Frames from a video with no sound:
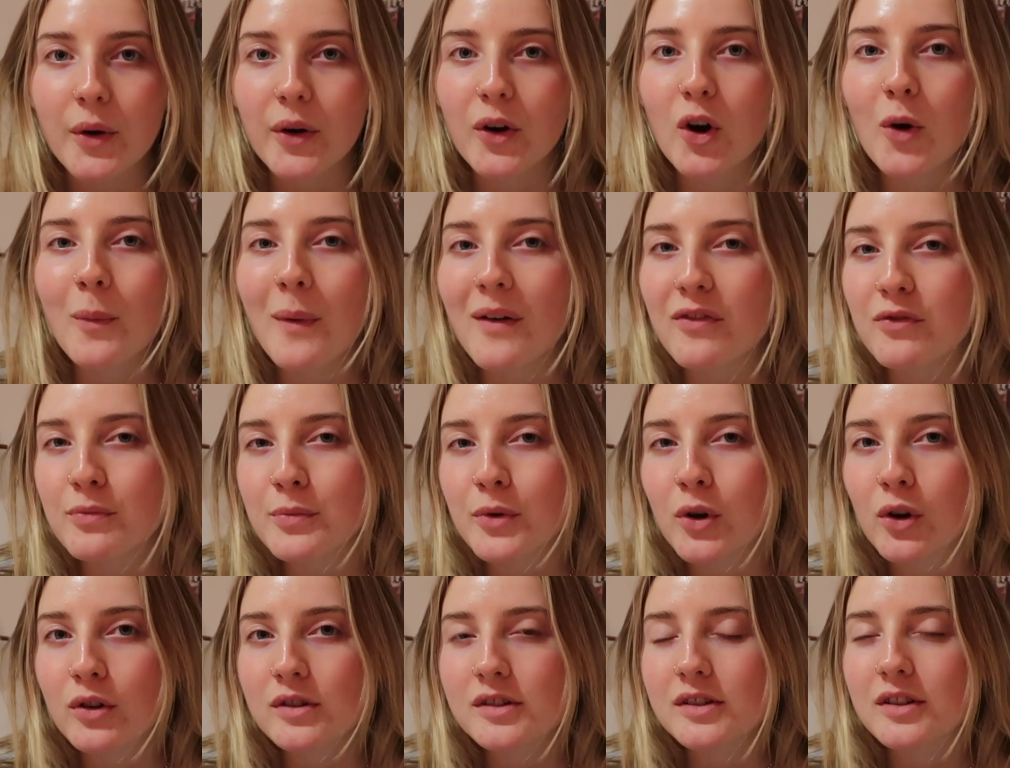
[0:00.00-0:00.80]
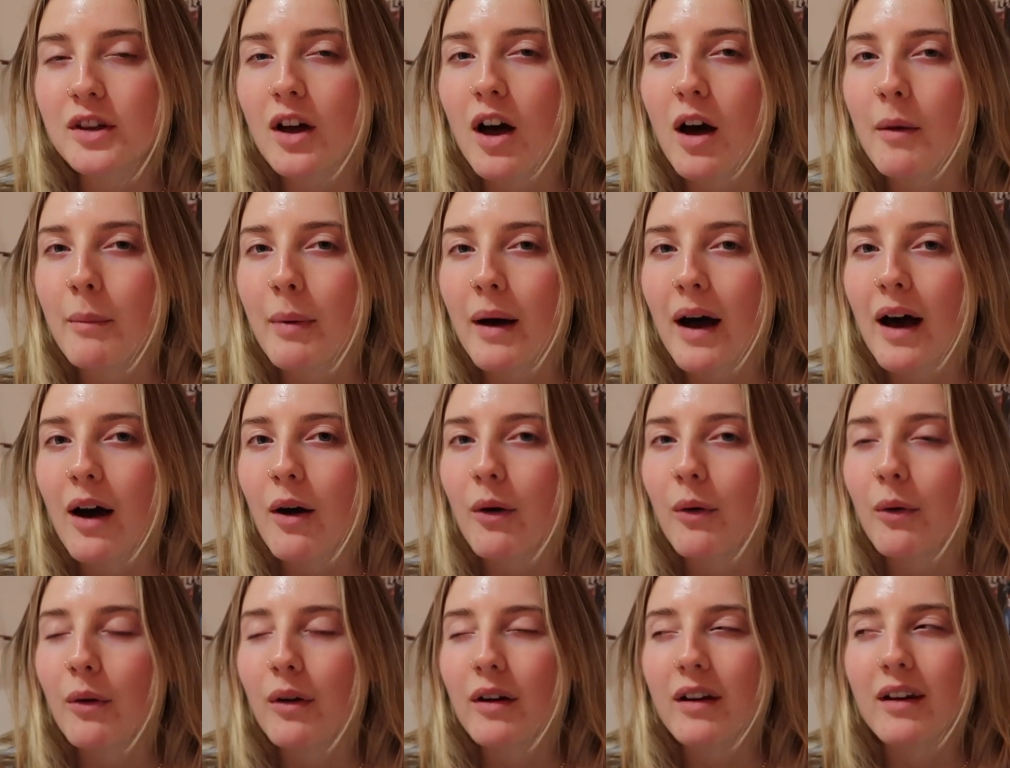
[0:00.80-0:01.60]
I got back from Costa
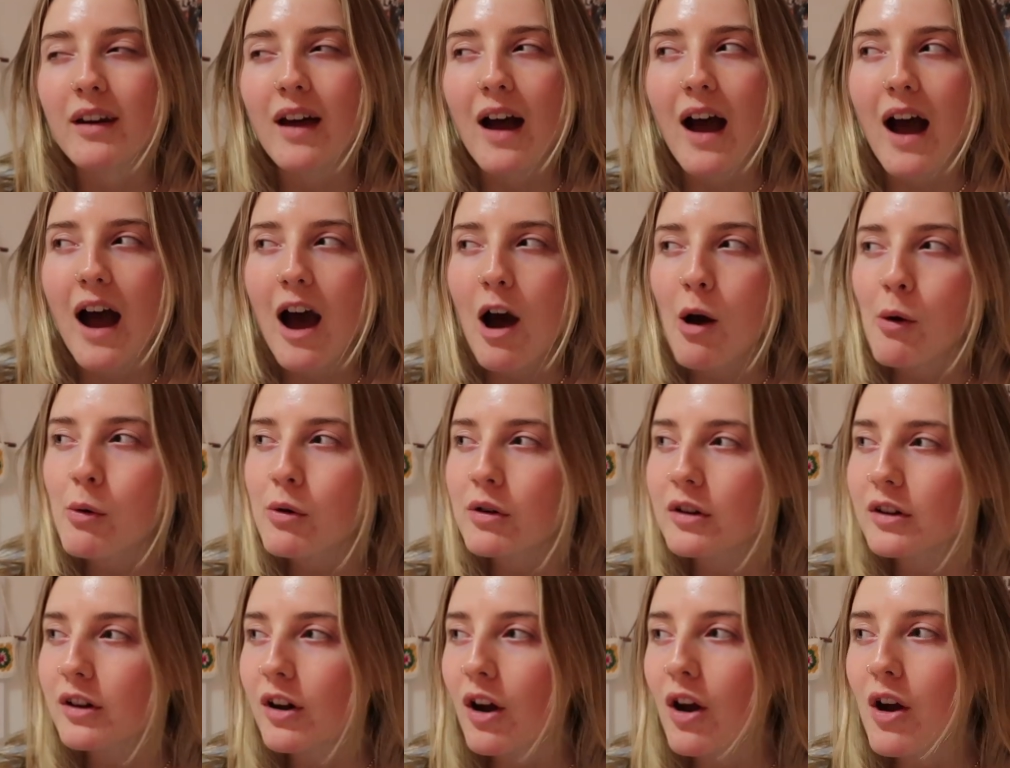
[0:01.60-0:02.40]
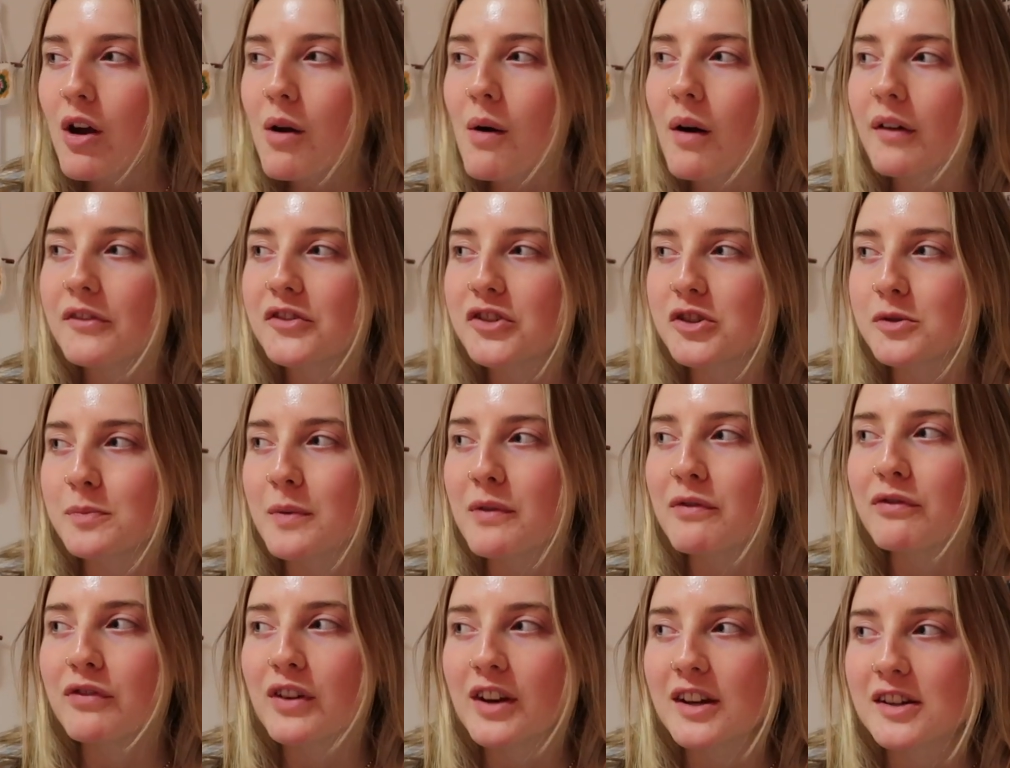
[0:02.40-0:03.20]
about an hour ago. I've just
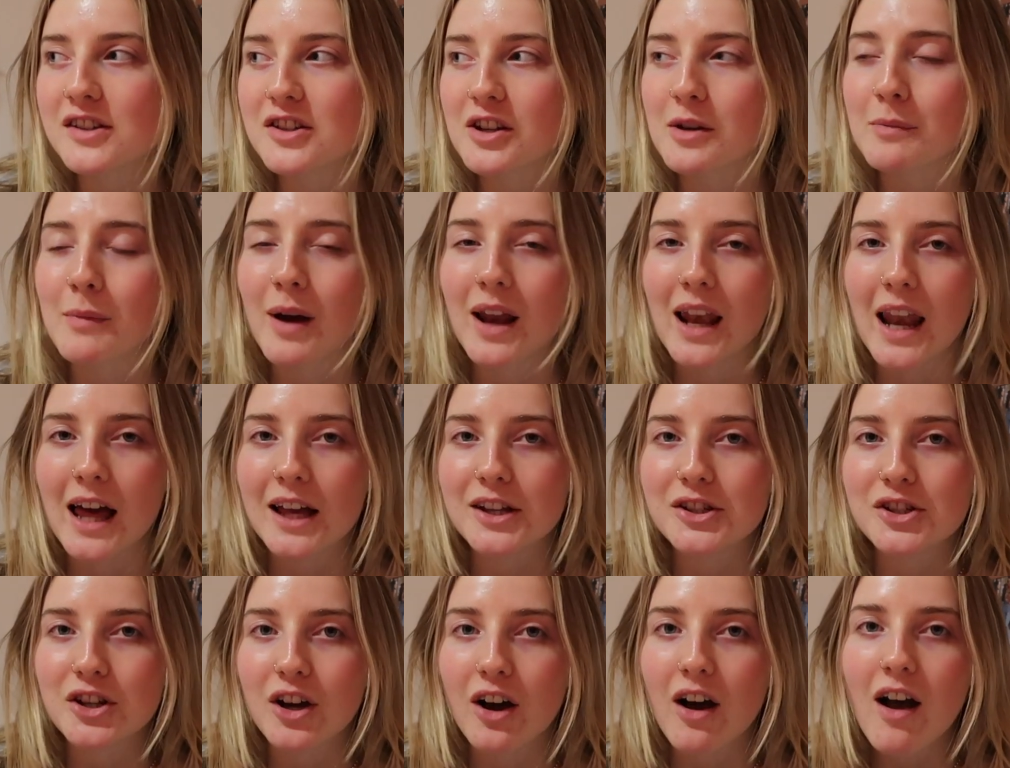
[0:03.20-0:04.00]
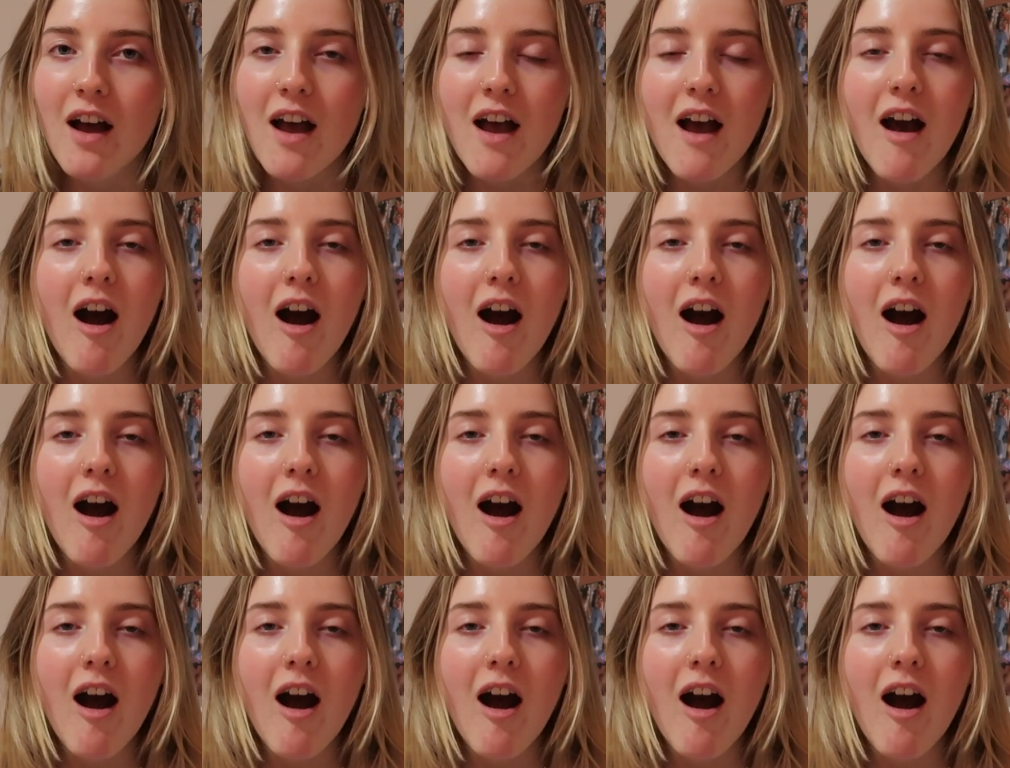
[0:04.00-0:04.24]
been finishing my lecture.